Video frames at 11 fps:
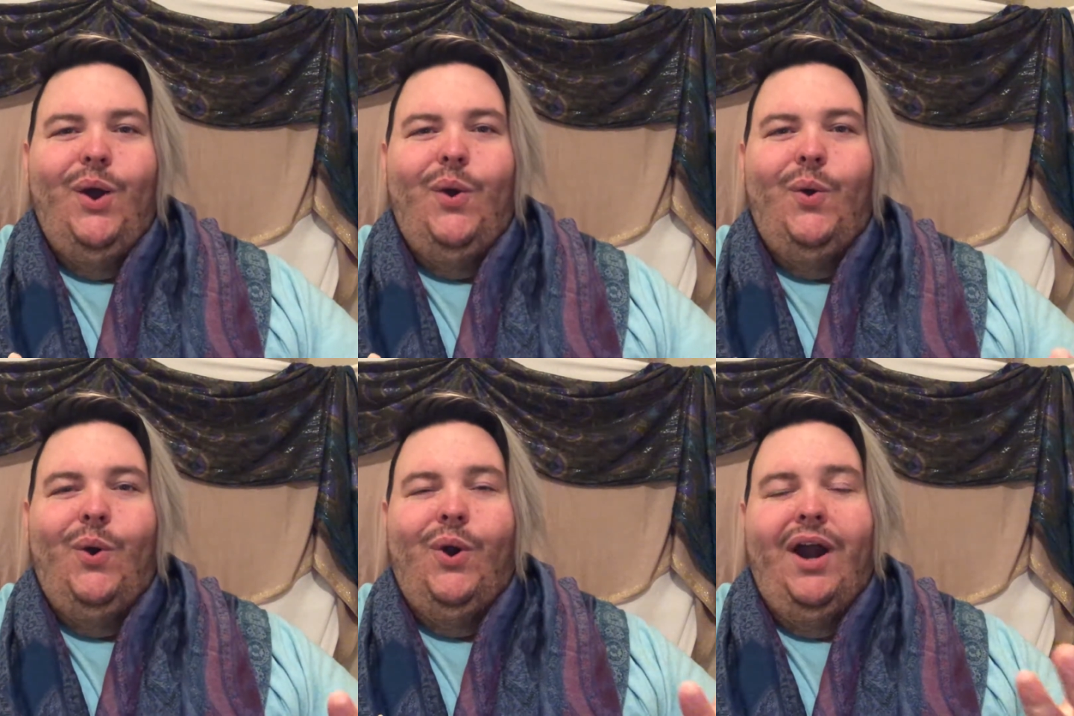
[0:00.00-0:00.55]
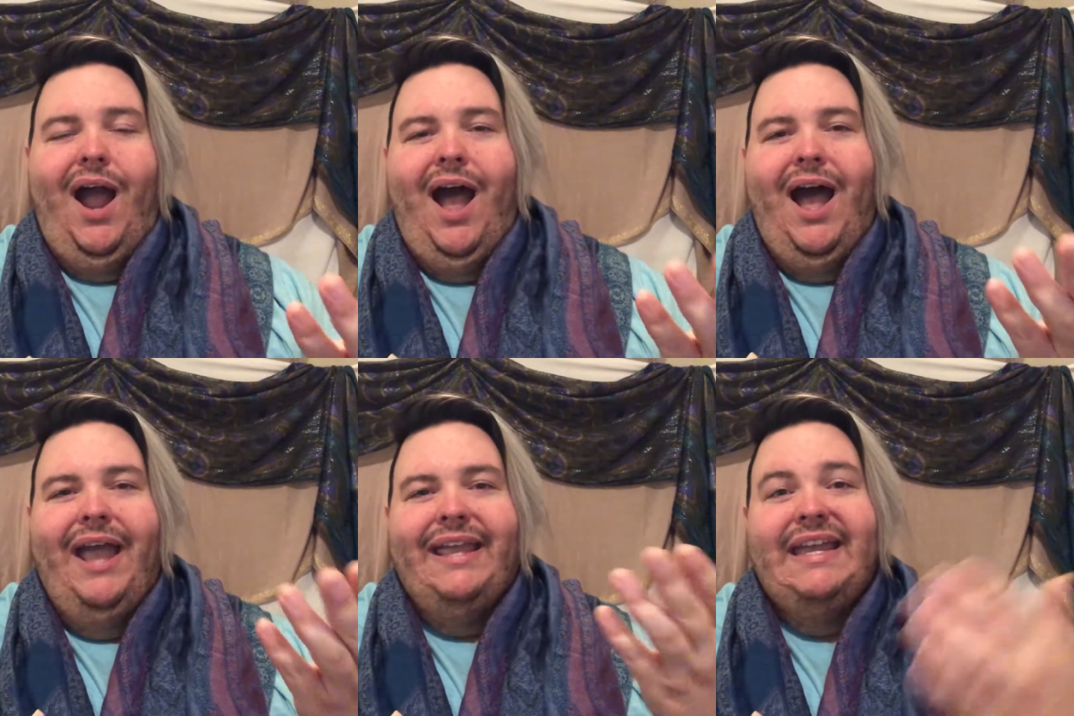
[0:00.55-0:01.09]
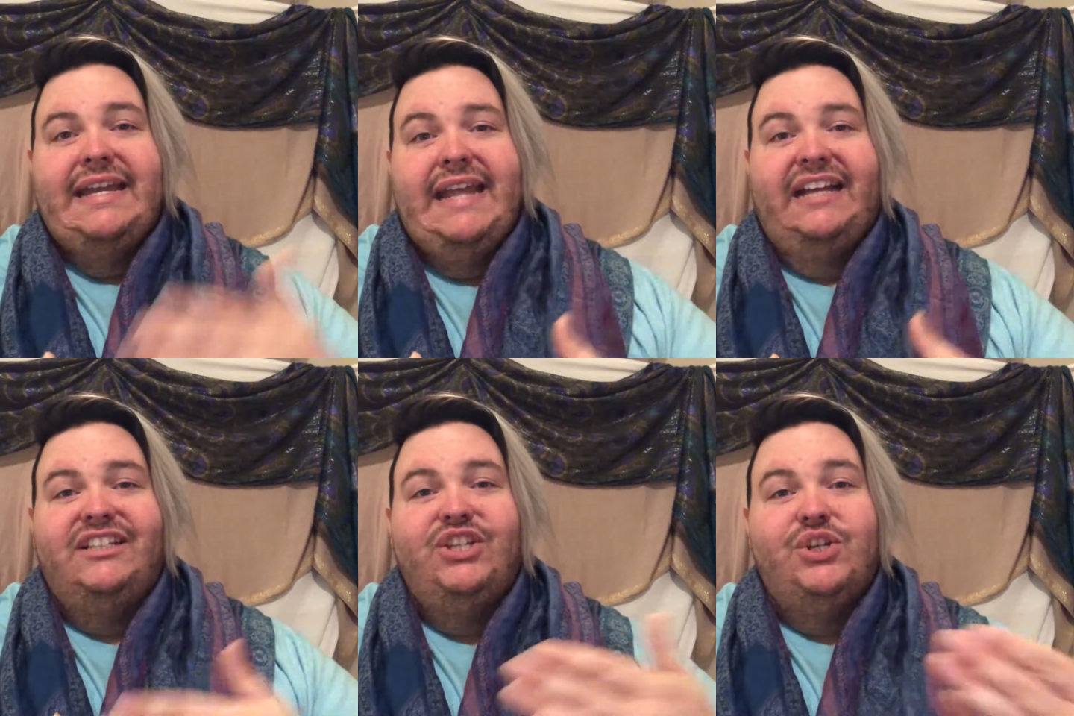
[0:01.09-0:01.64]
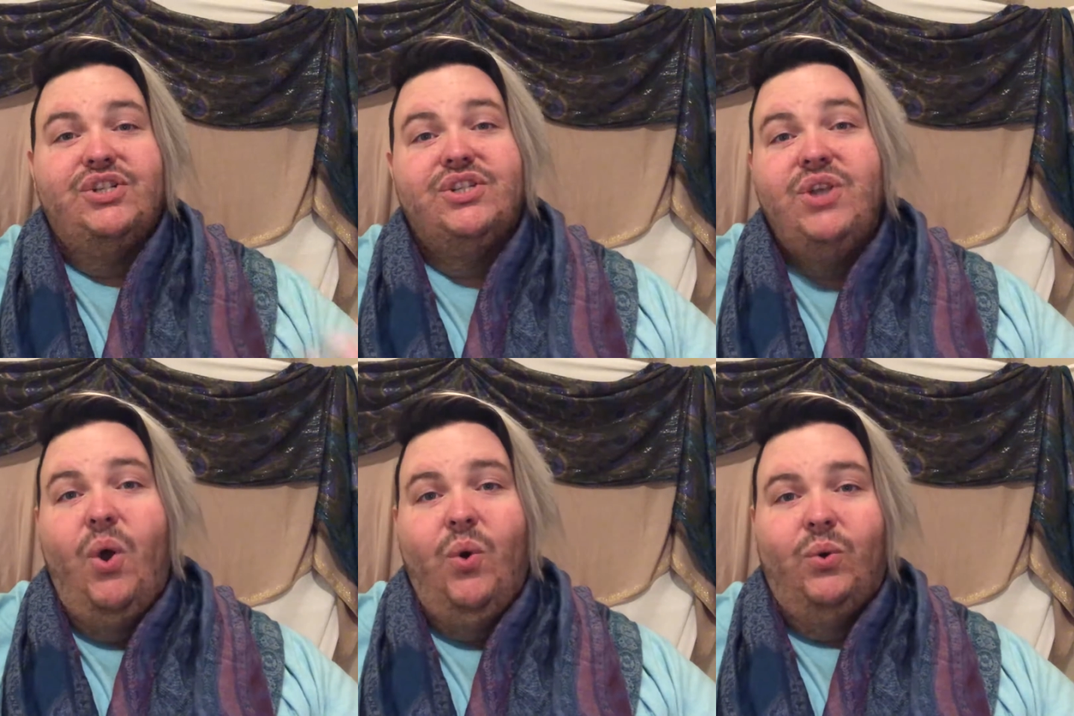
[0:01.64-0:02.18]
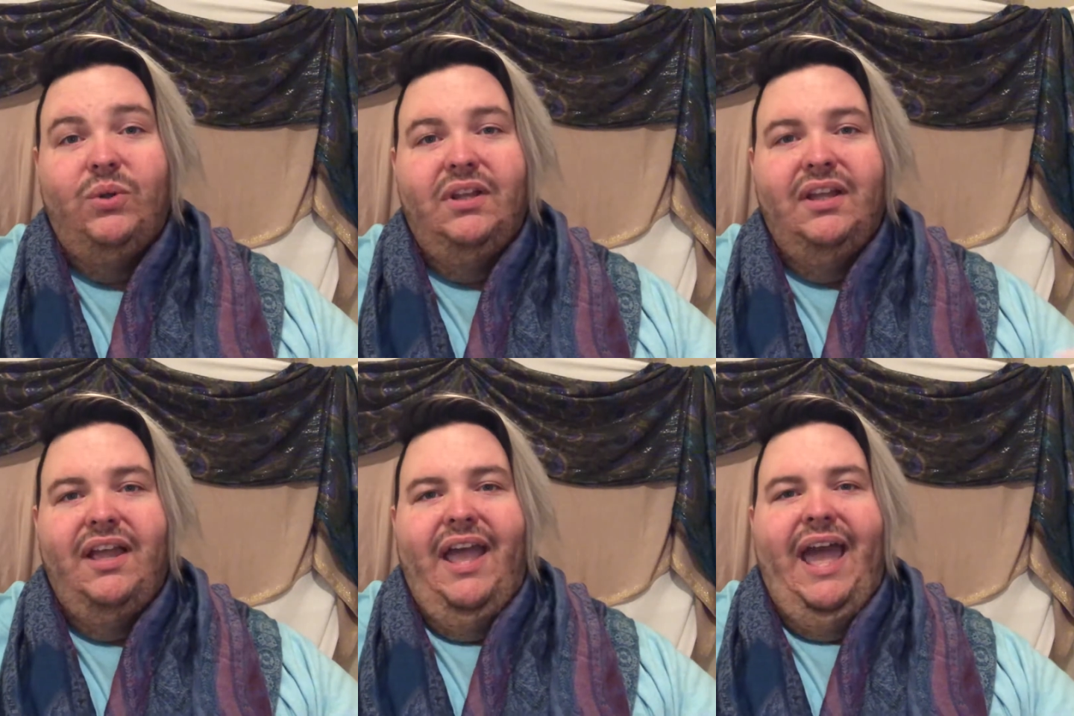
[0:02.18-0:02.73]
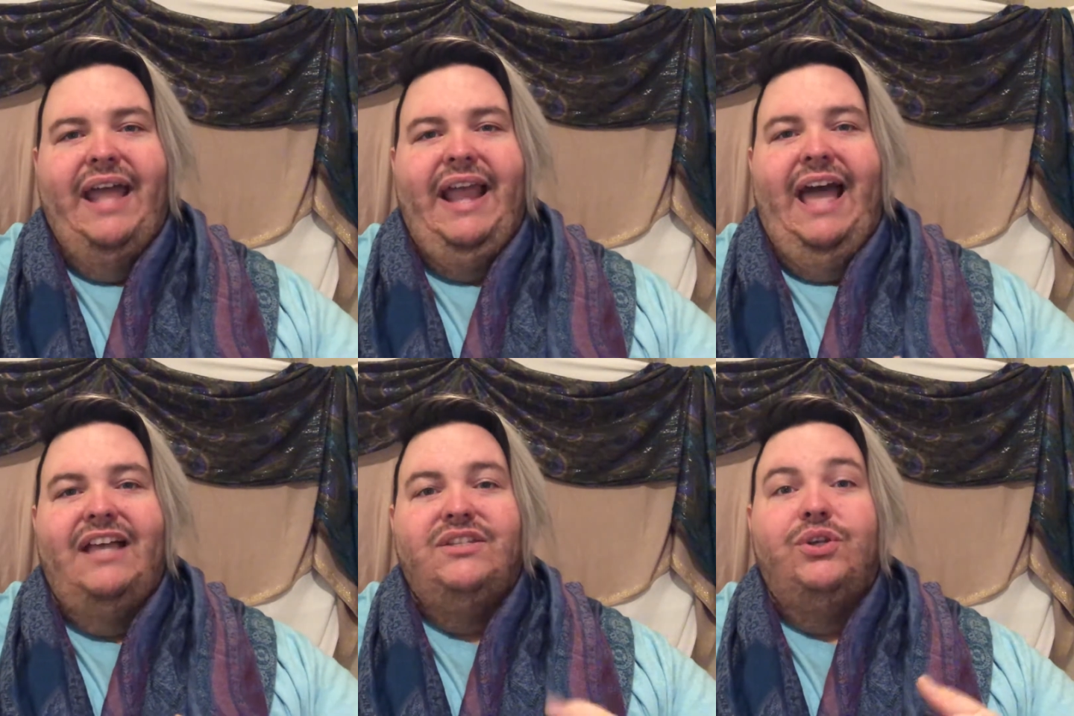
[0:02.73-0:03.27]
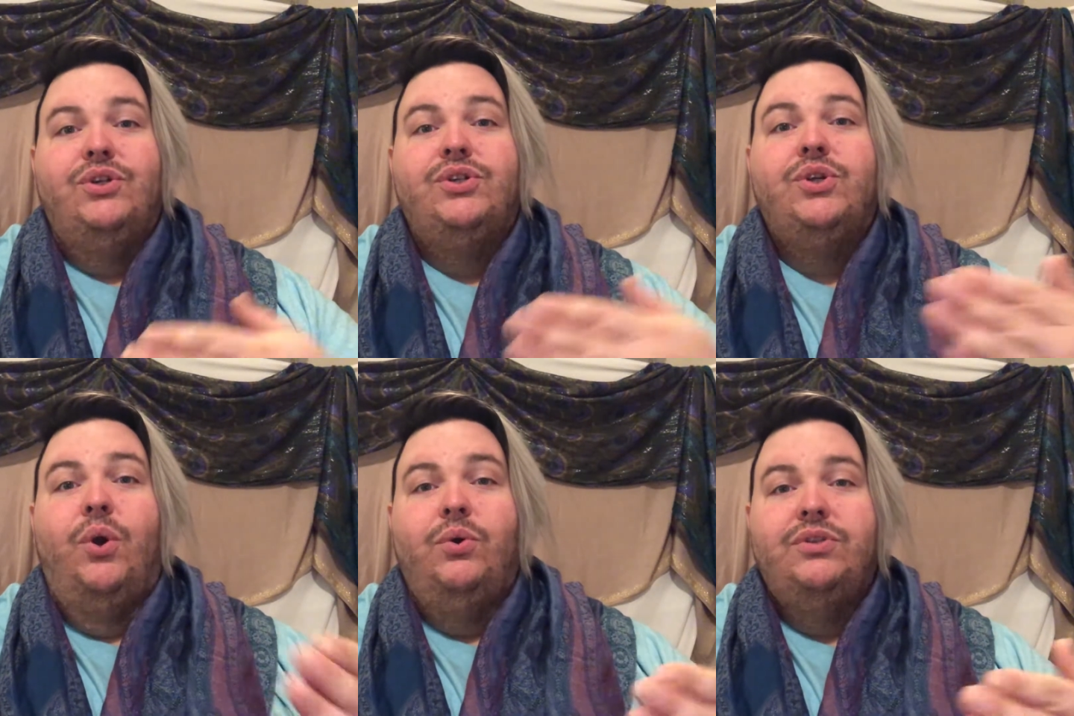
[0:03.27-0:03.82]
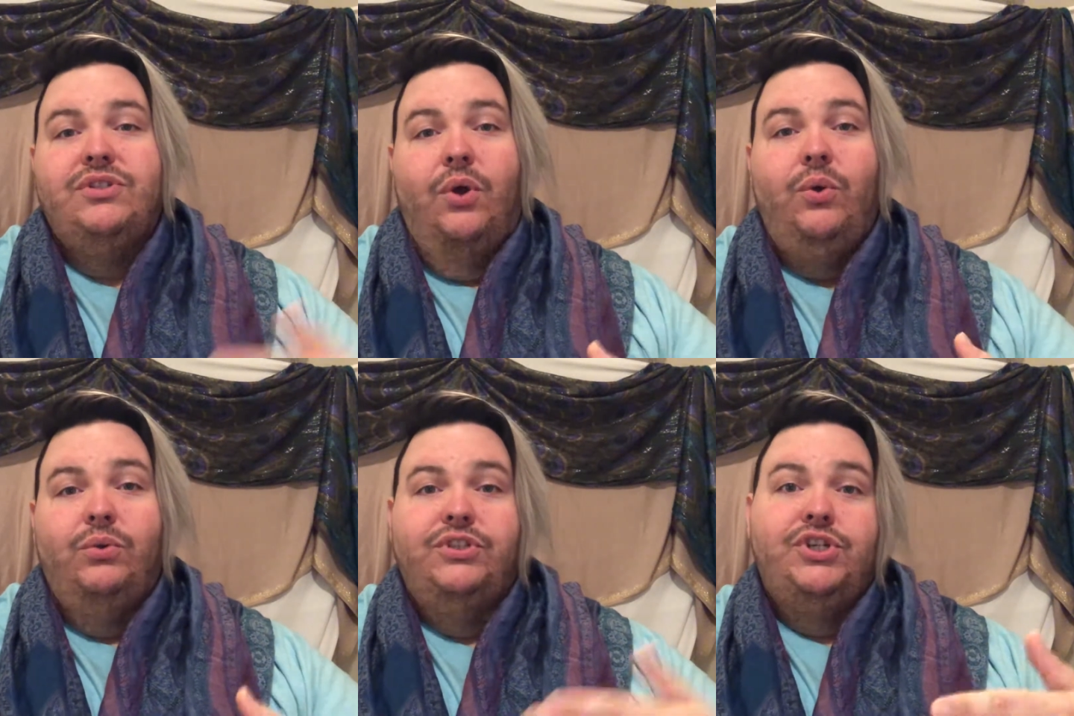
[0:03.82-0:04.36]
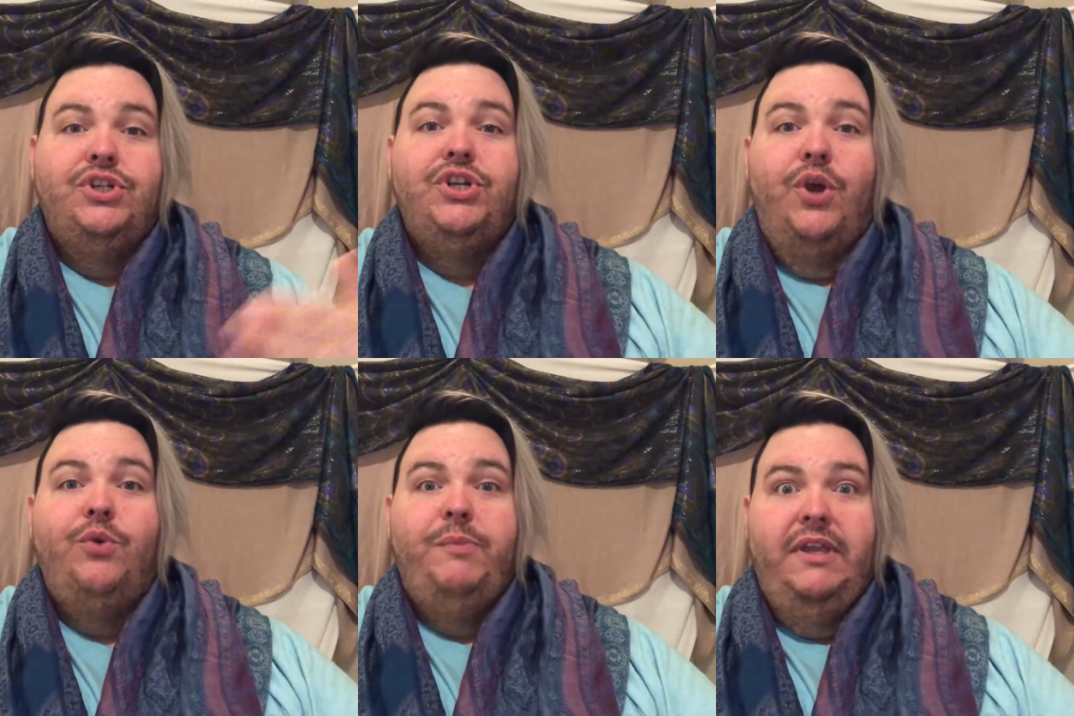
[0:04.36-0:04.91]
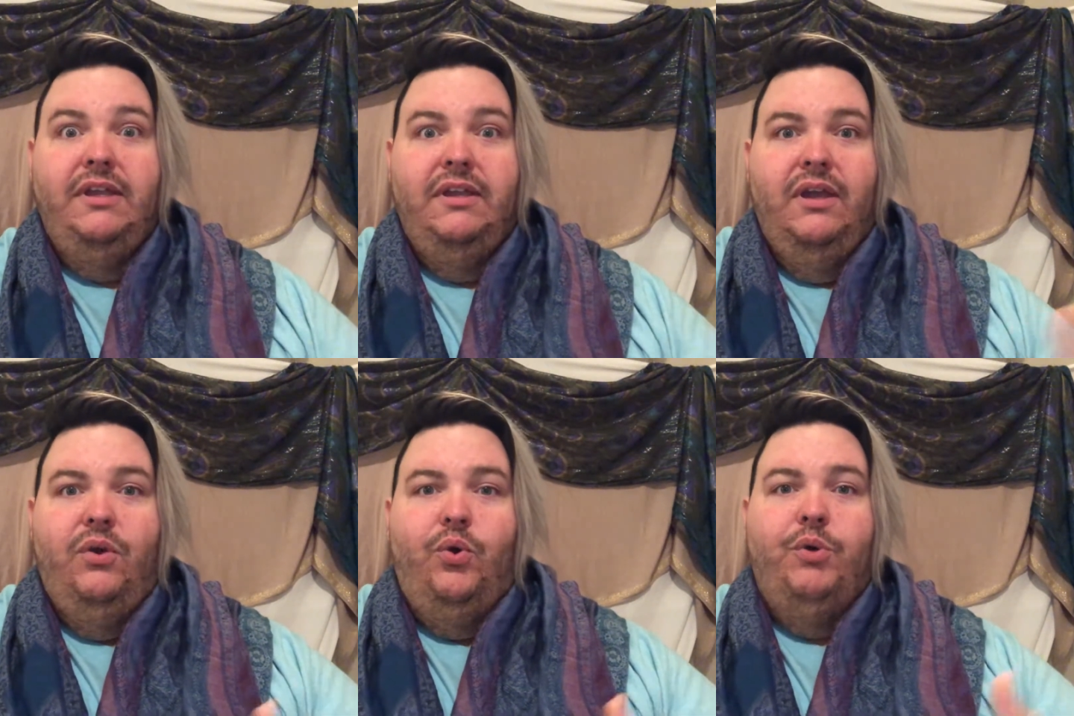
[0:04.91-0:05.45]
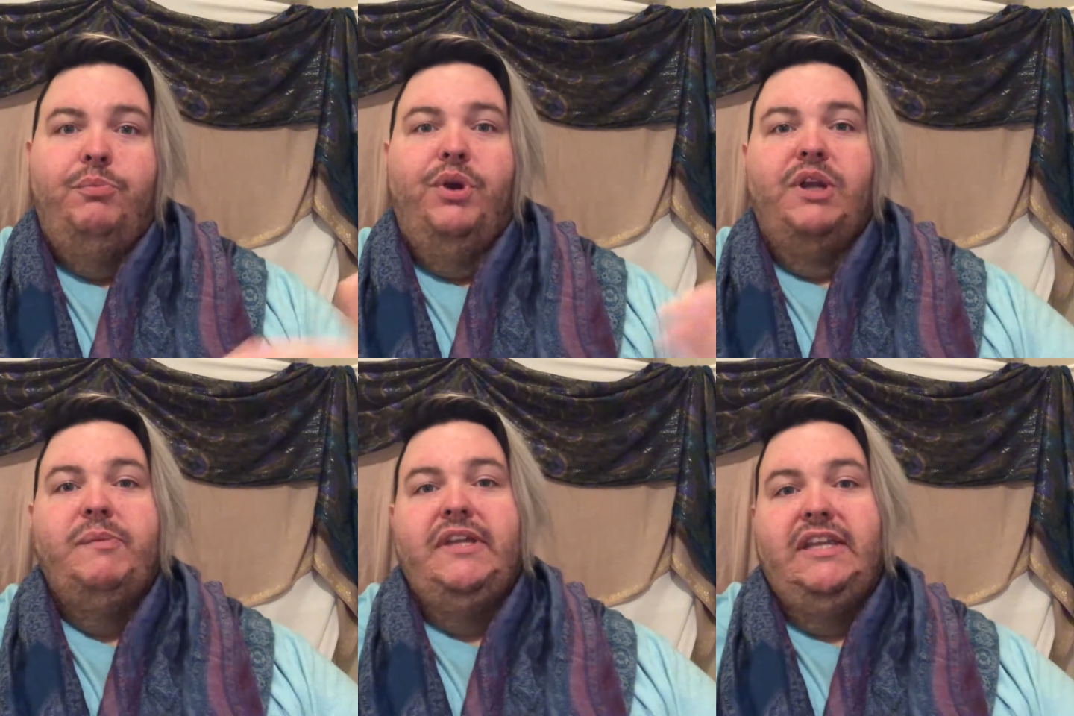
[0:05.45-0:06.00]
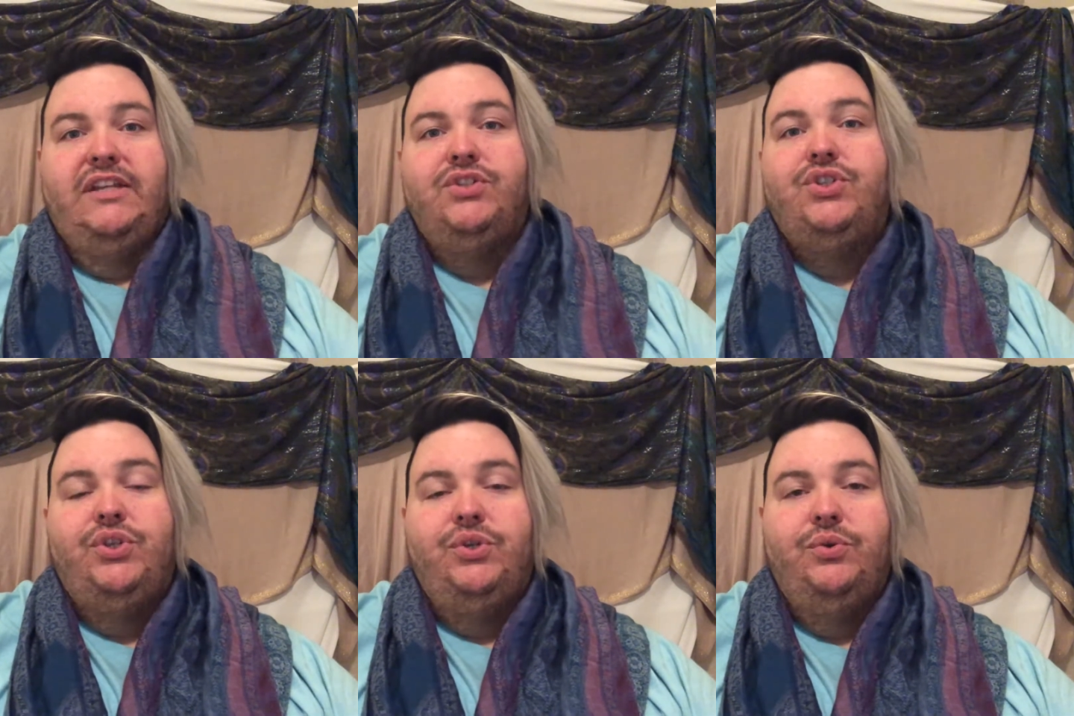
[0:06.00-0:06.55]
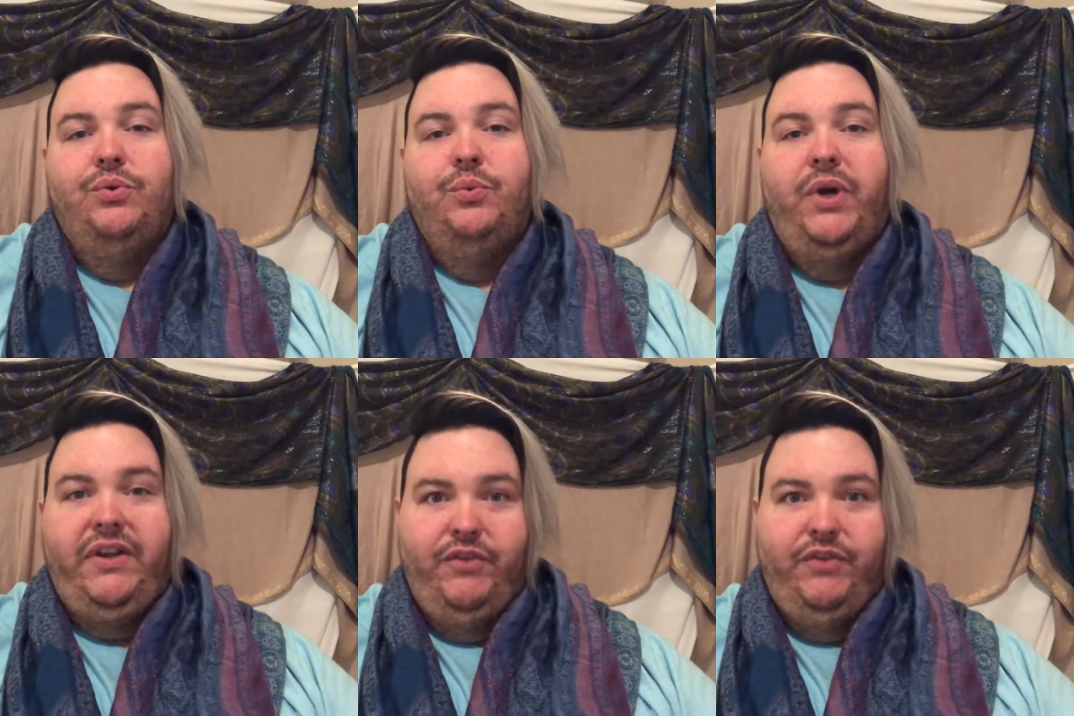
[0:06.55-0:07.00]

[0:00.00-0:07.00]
or I connect to your soul and ask your soul to show me or bring me into one of